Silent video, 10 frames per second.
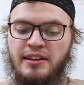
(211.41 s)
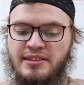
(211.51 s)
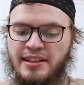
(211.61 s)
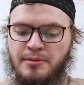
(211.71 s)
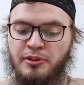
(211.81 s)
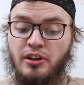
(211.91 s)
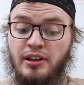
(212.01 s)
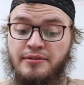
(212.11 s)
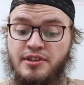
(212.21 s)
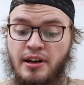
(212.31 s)
it's like the plural
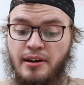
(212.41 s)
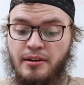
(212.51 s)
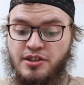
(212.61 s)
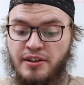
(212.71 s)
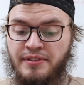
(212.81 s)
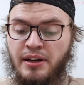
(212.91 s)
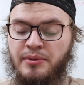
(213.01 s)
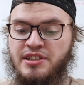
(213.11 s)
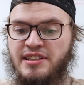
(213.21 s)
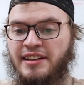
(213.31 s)
of shafi',
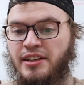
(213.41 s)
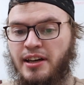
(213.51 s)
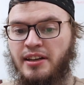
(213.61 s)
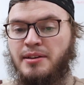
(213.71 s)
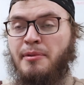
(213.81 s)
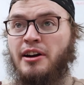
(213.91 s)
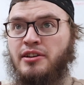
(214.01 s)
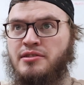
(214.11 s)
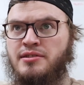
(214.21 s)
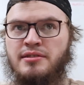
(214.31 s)
which is like the
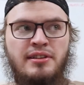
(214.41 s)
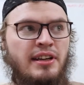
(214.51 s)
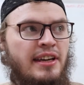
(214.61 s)
partners.